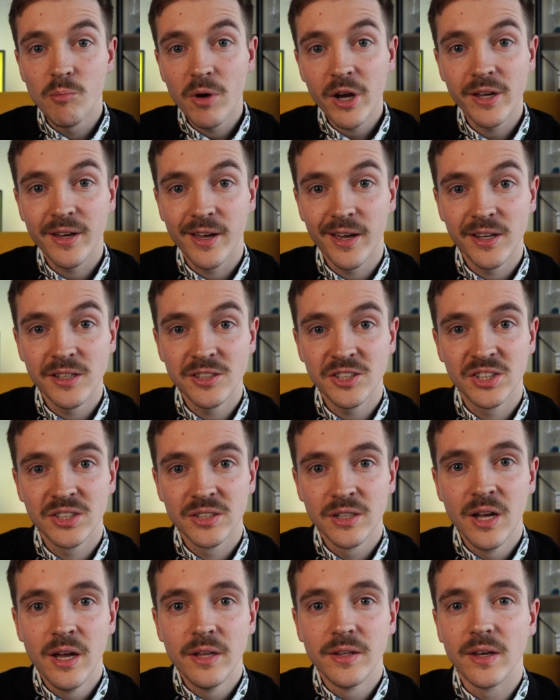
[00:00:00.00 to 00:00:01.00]
my case,
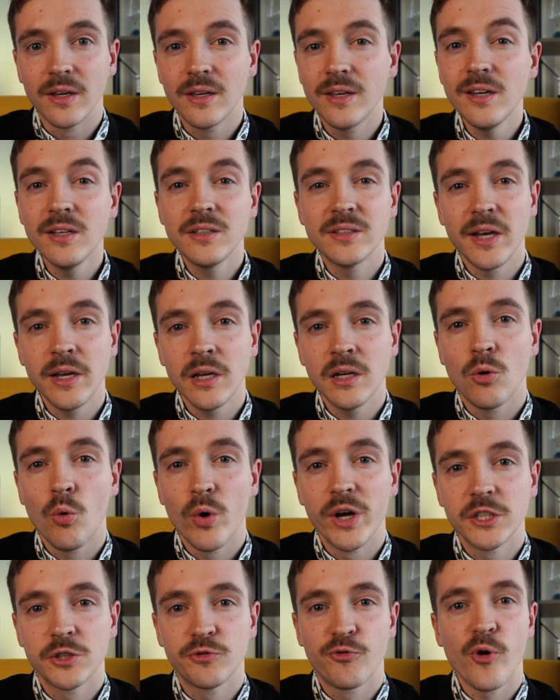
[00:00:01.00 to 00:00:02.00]
the key
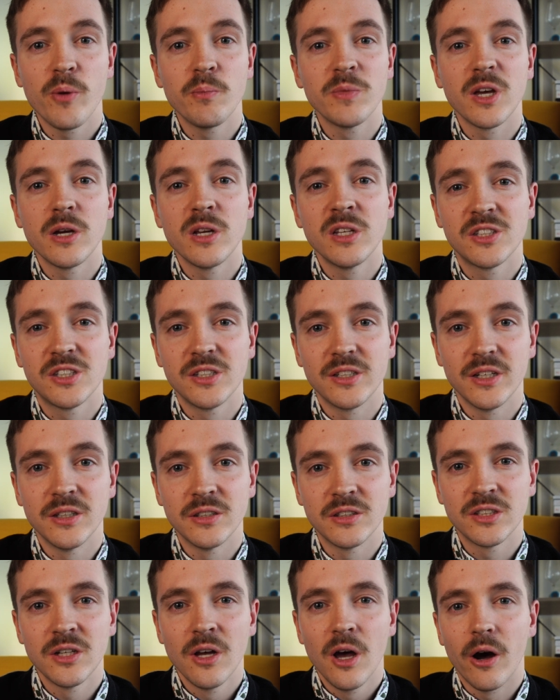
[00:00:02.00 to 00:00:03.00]
takeaways from the
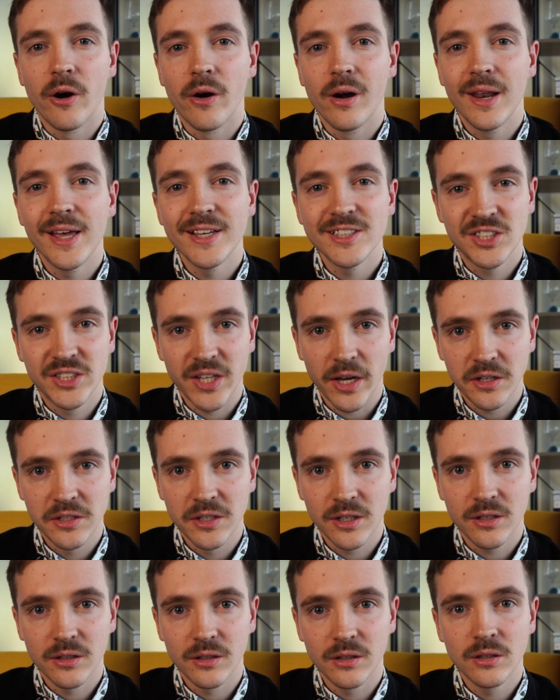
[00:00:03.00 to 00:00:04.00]
incident are less
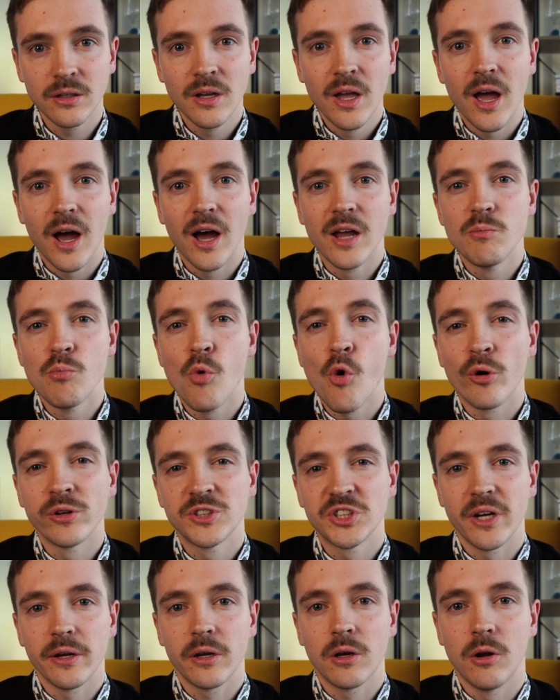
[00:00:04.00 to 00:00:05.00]
technical and more
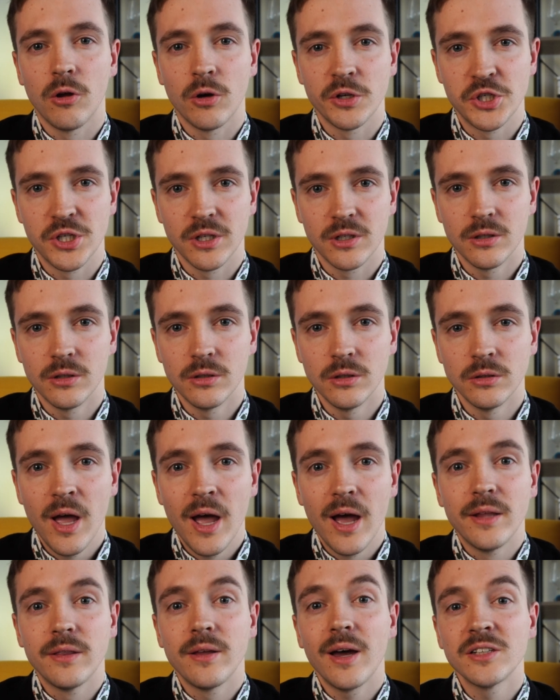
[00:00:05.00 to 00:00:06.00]
psychological.
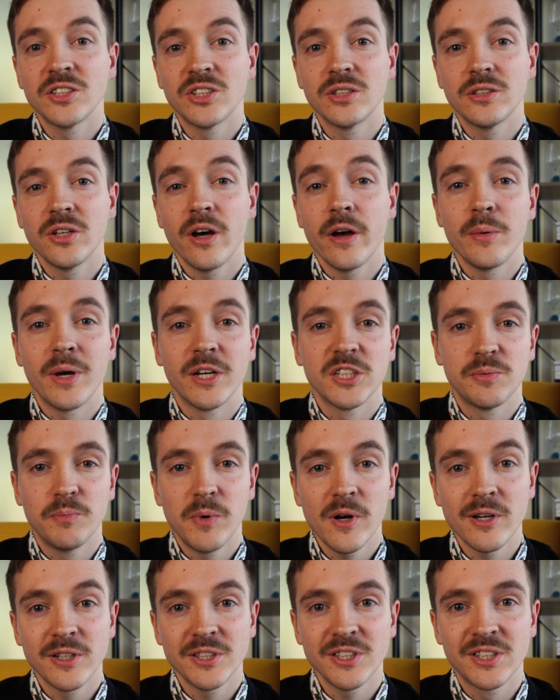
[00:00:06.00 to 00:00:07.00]
And as the time has
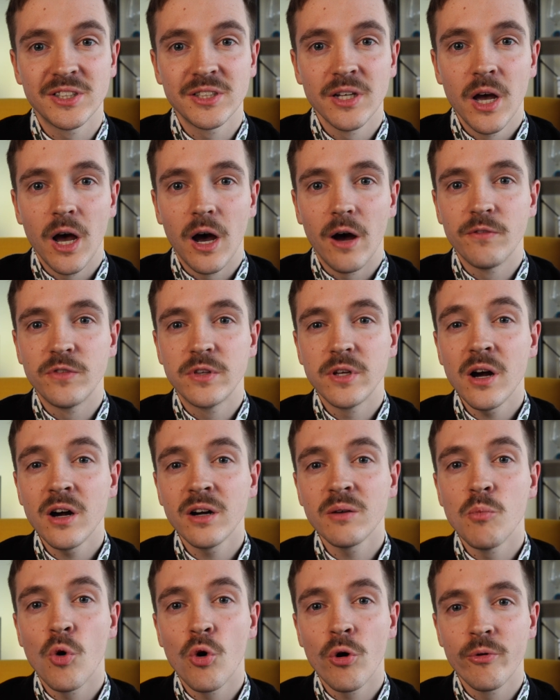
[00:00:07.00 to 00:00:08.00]
passed, I've dug
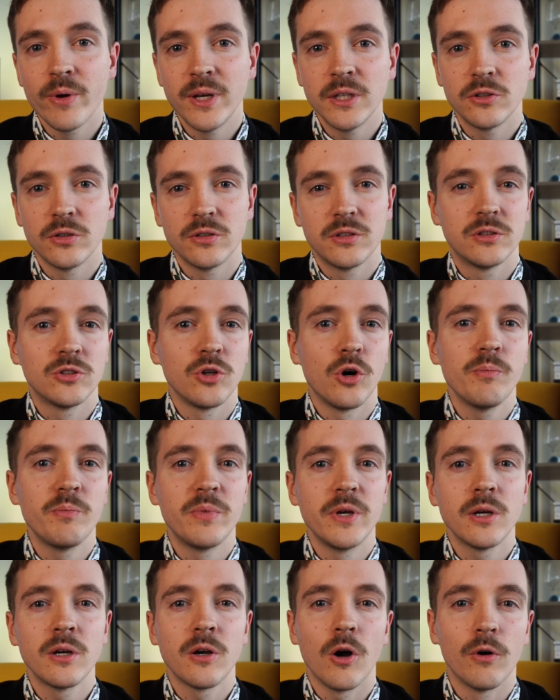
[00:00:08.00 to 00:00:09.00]
more into the
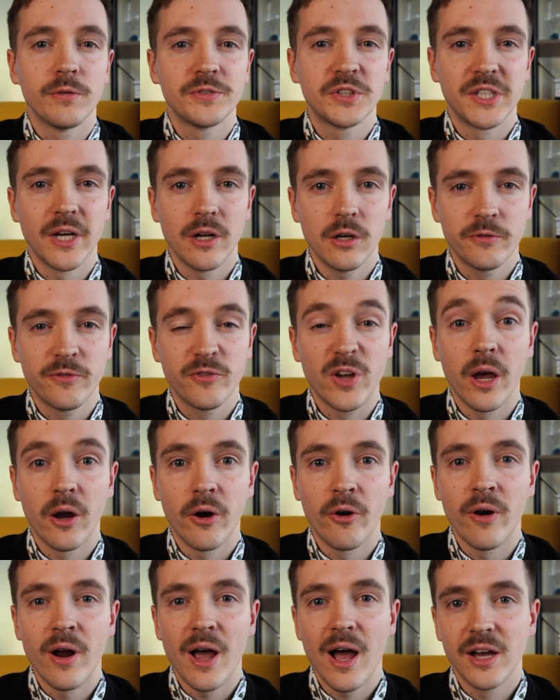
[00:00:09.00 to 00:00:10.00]
topic of
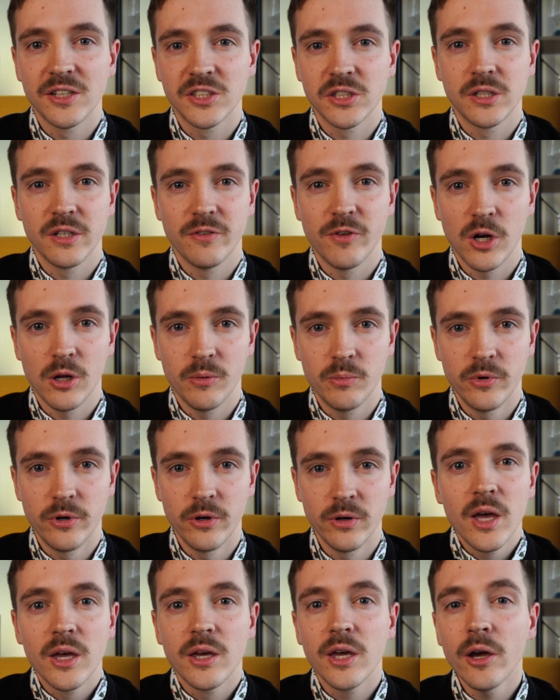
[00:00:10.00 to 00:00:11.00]
self-care as a
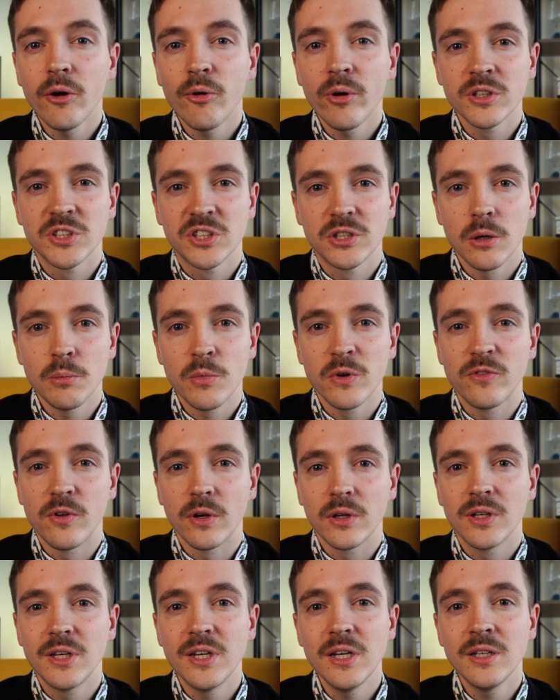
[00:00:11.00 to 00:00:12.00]
developer. Here are some of the
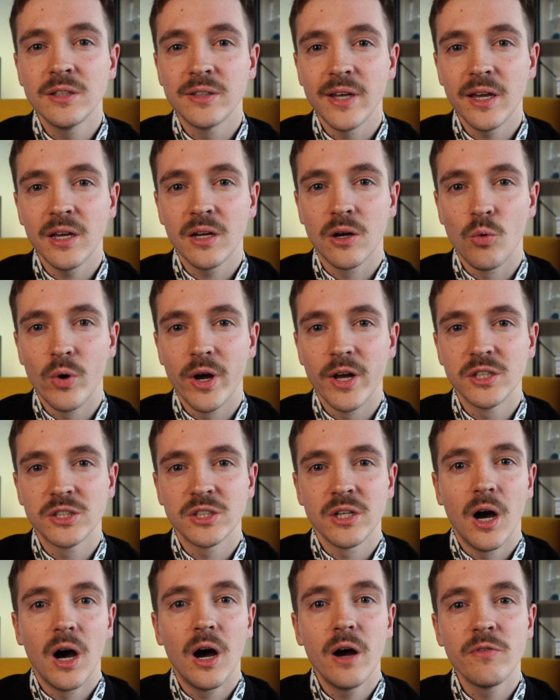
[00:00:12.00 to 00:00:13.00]
key takeaways
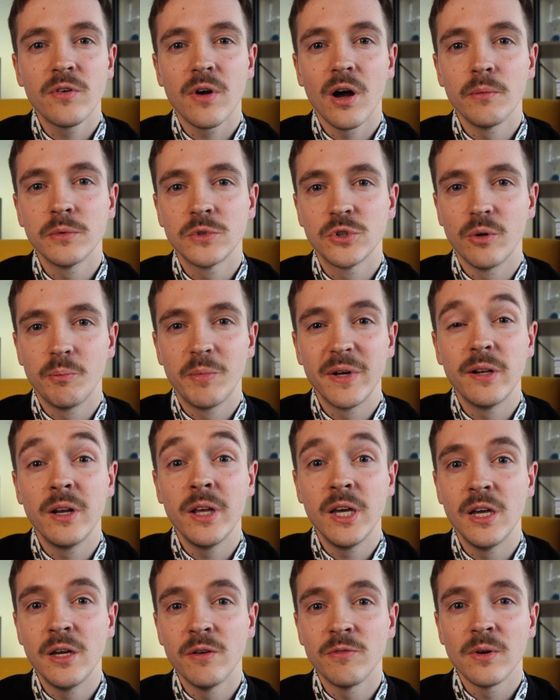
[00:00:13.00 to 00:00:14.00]
I've come to
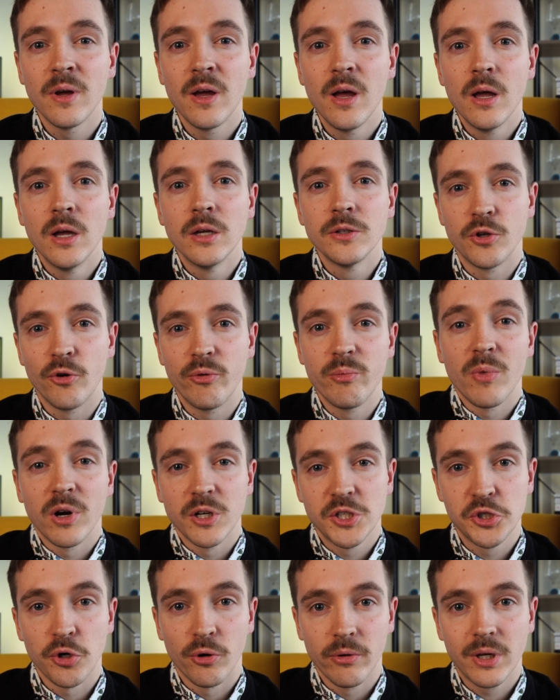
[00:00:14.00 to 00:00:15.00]
believe during my
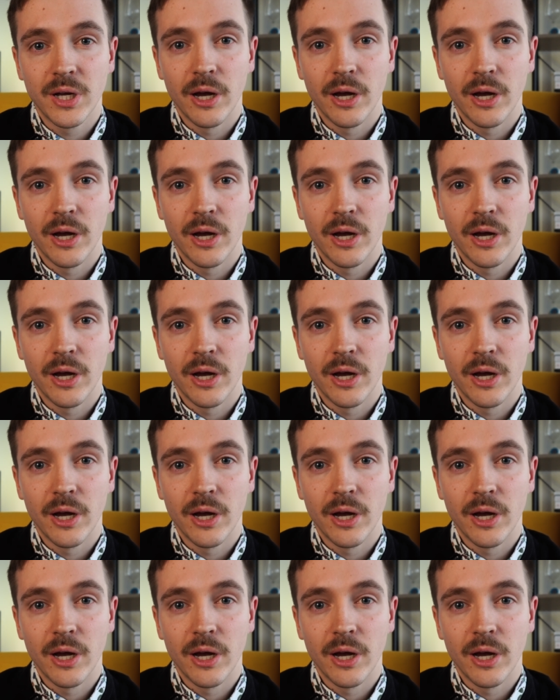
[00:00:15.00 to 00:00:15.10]
short